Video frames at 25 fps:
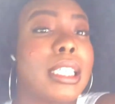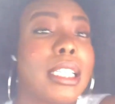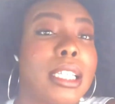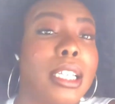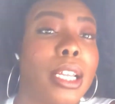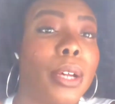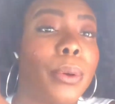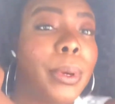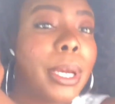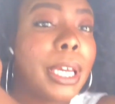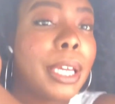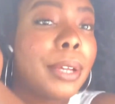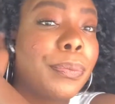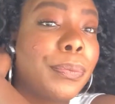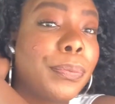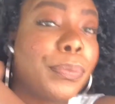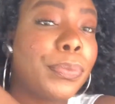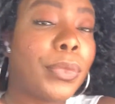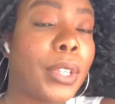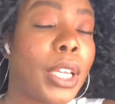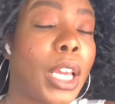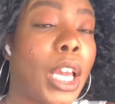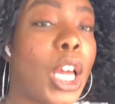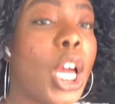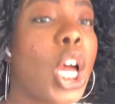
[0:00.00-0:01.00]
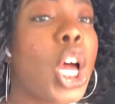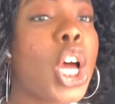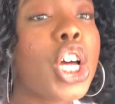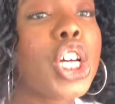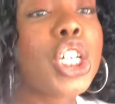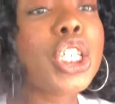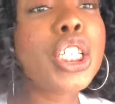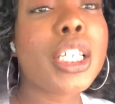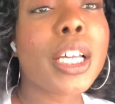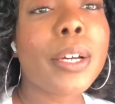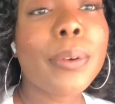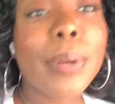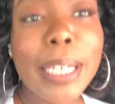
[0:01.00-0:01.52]
Okay,
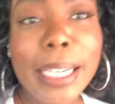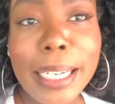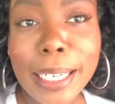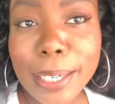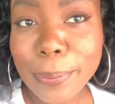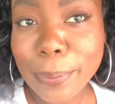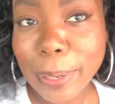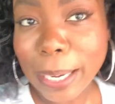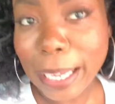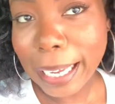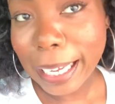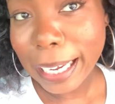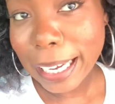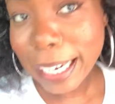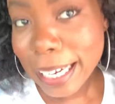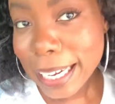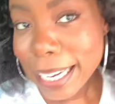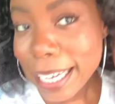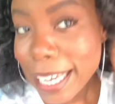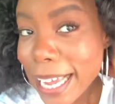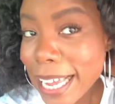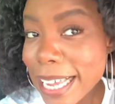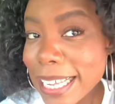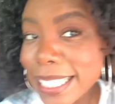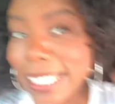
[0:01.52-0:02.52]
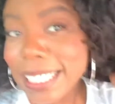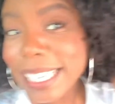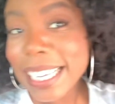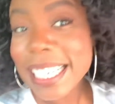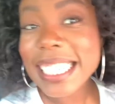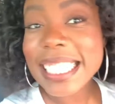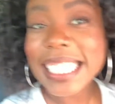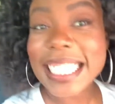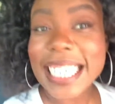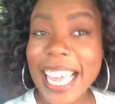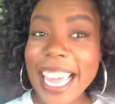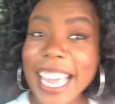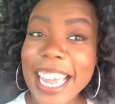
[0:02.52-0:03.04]
so anyway,
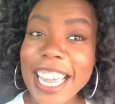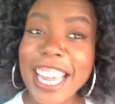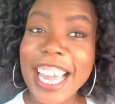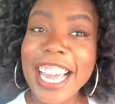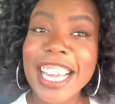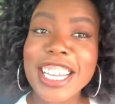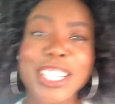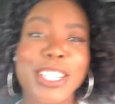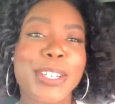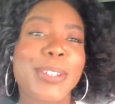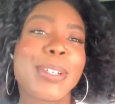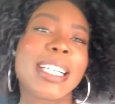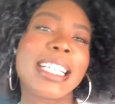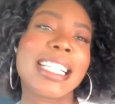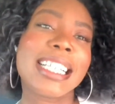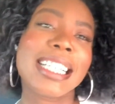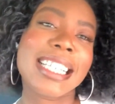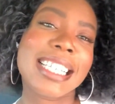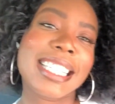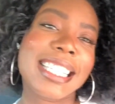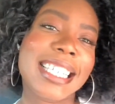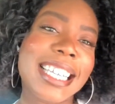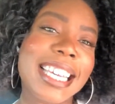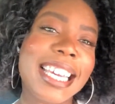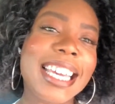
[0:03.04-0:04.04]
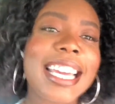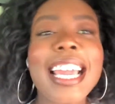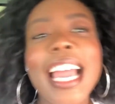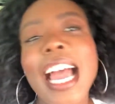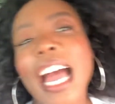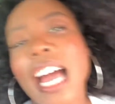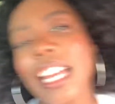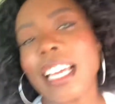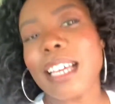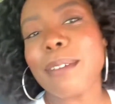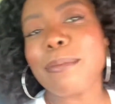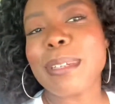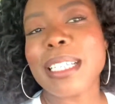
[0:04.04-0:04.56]
today, as you can see, I
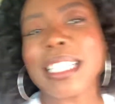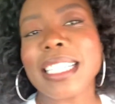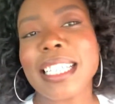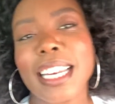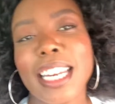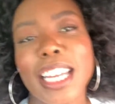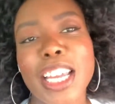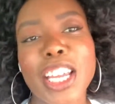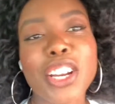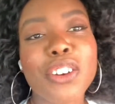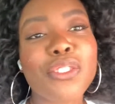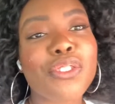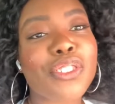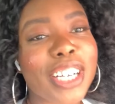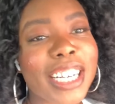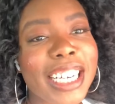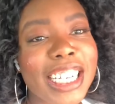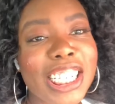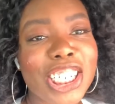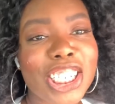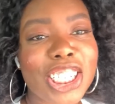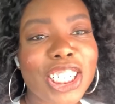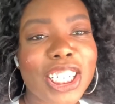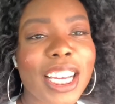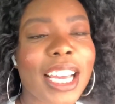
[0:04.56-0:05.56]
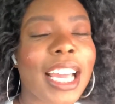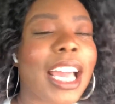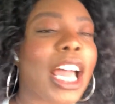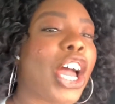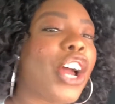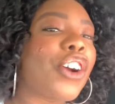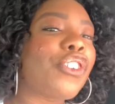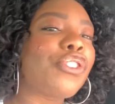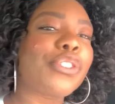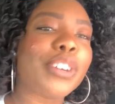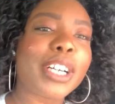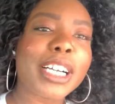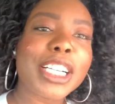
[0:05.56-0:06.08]
am sitting in Rich.
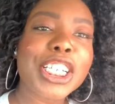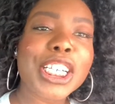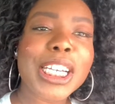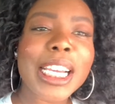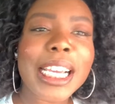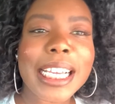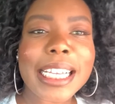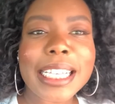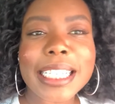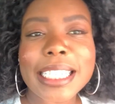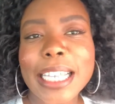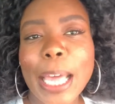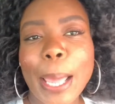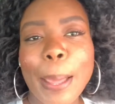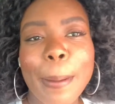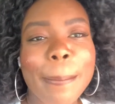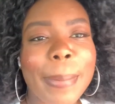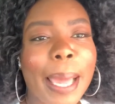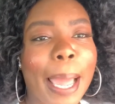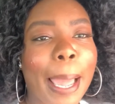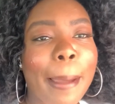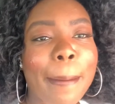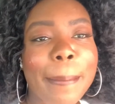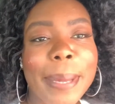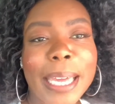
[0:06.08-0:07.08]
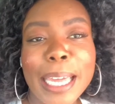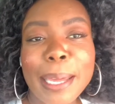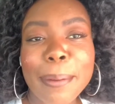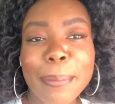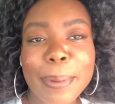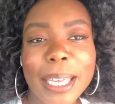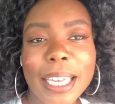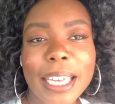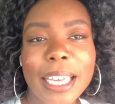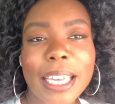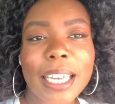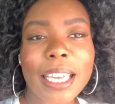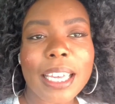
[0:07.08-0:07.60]
Rich is my
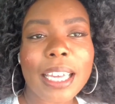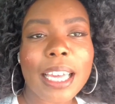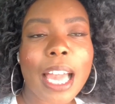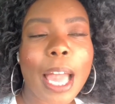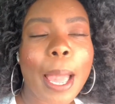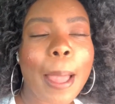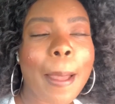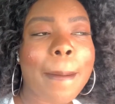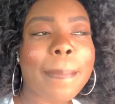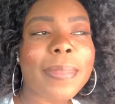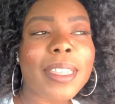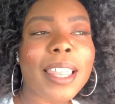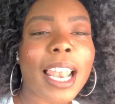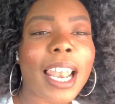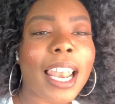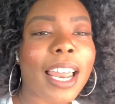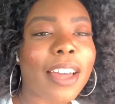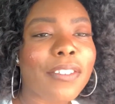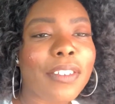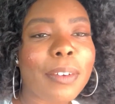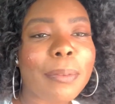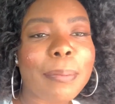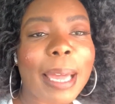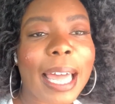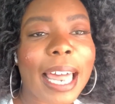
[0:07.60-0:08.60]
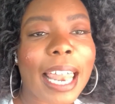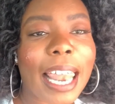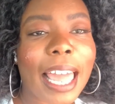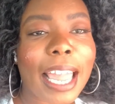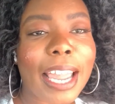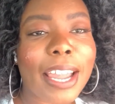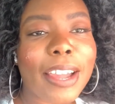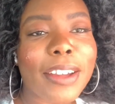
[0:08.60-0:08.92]
baby, the love of my